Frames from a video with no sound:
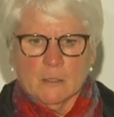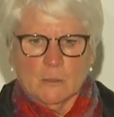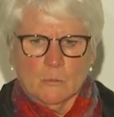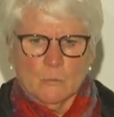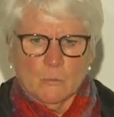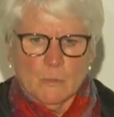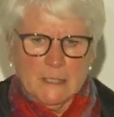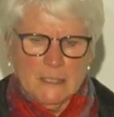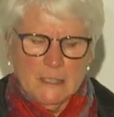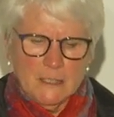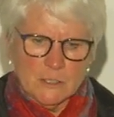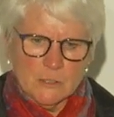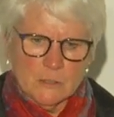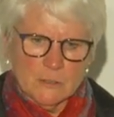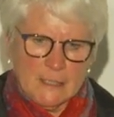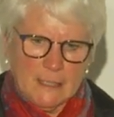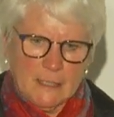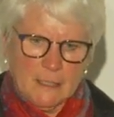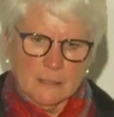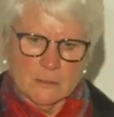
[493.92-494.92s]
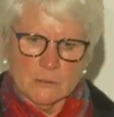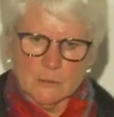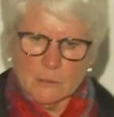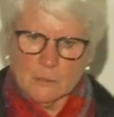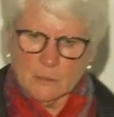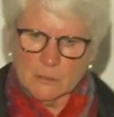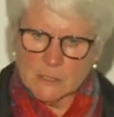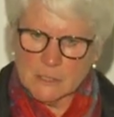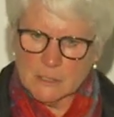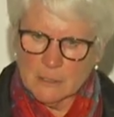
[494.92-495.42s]
One needs to take into
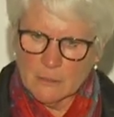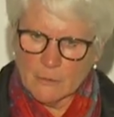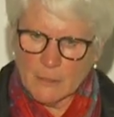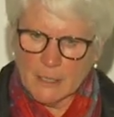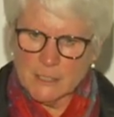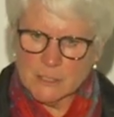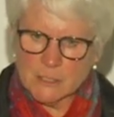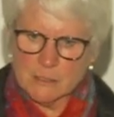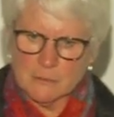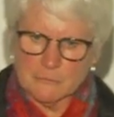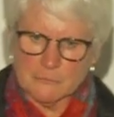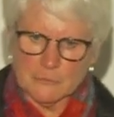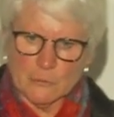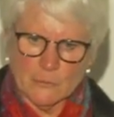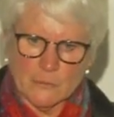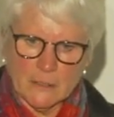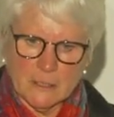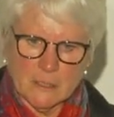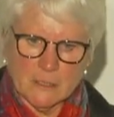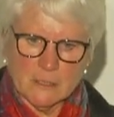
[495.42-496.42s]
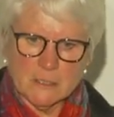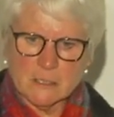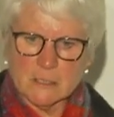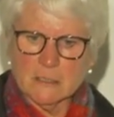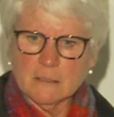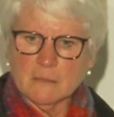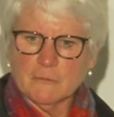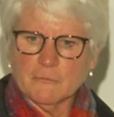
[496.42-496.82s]
consideration a few things.